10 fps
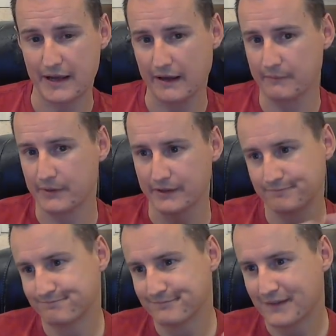had,
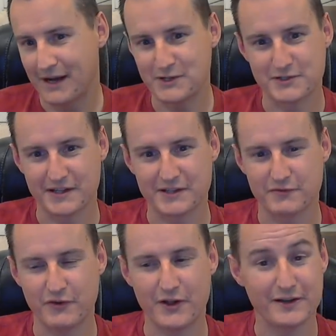but I just think
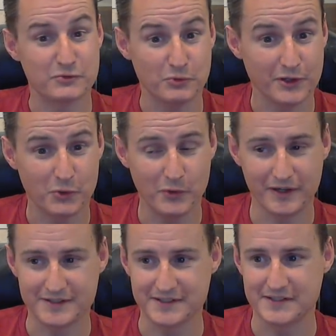it's fun. It's really
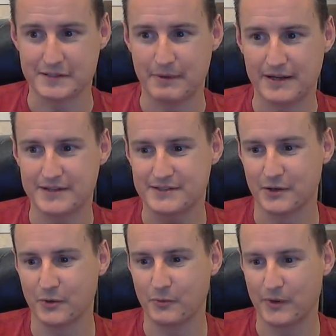quick. It's easy to make,
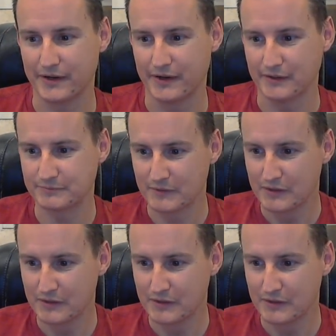so why not?